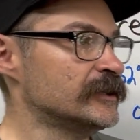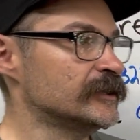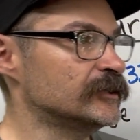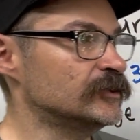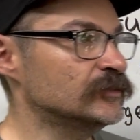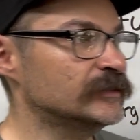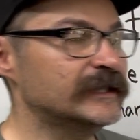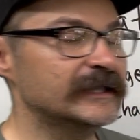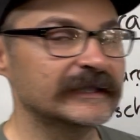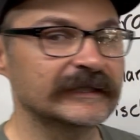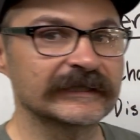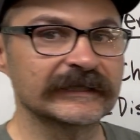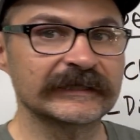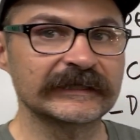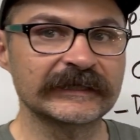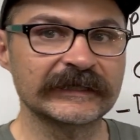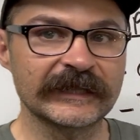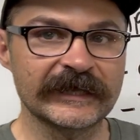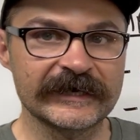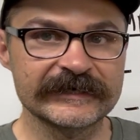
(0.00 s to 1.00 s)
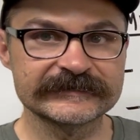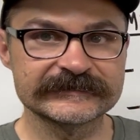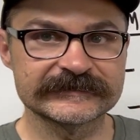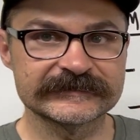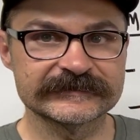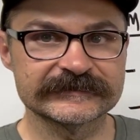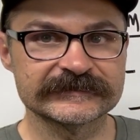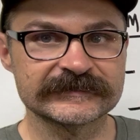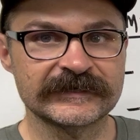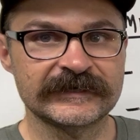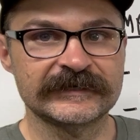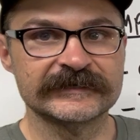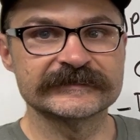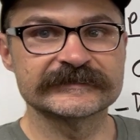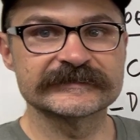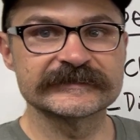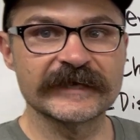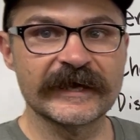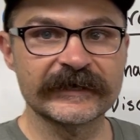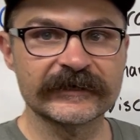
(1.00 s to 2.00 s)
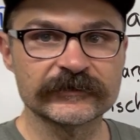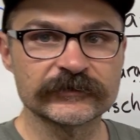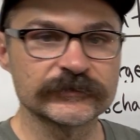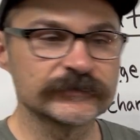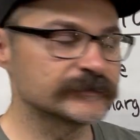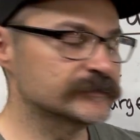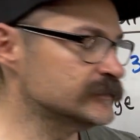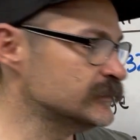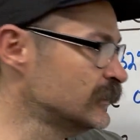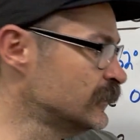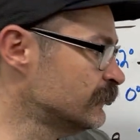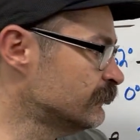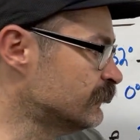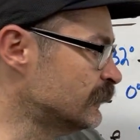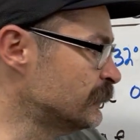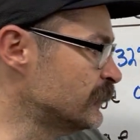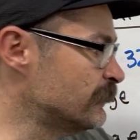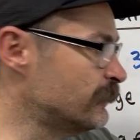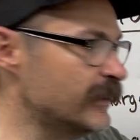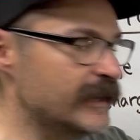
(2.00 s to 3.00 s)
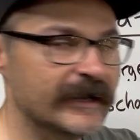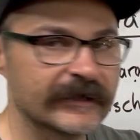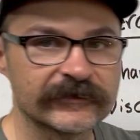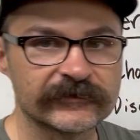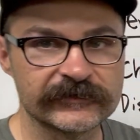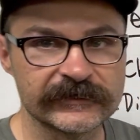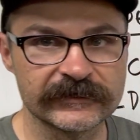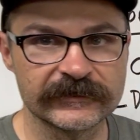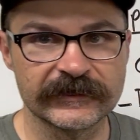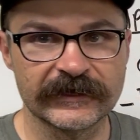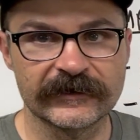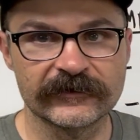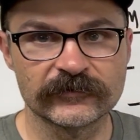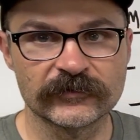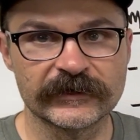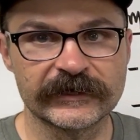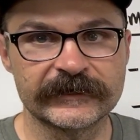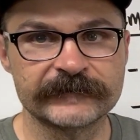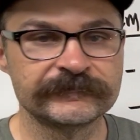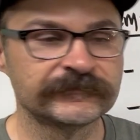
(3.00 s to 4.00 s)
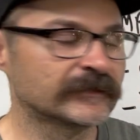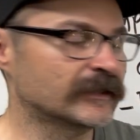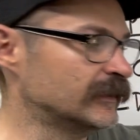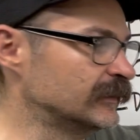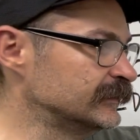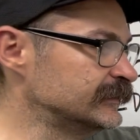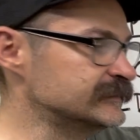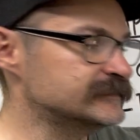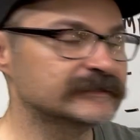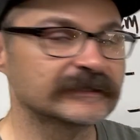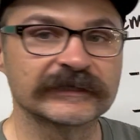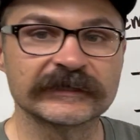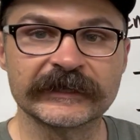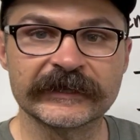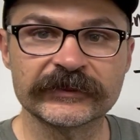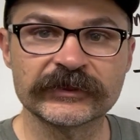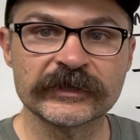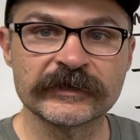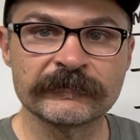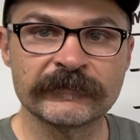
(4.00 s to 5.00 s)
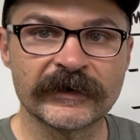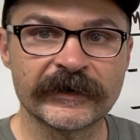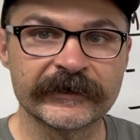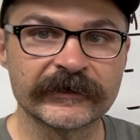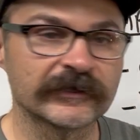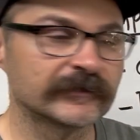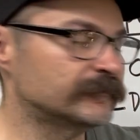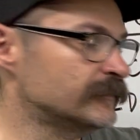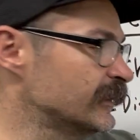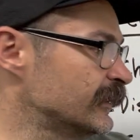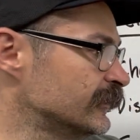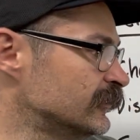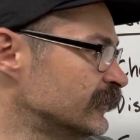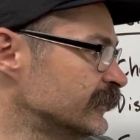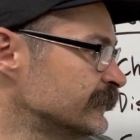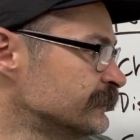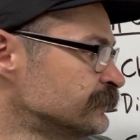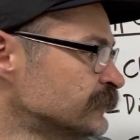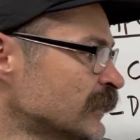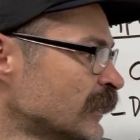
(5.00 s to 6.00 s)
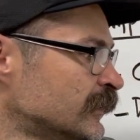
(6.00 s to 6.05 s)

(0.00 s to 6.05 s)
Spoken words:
You get less cycles from a battery that way, at least a lithium-ion battery.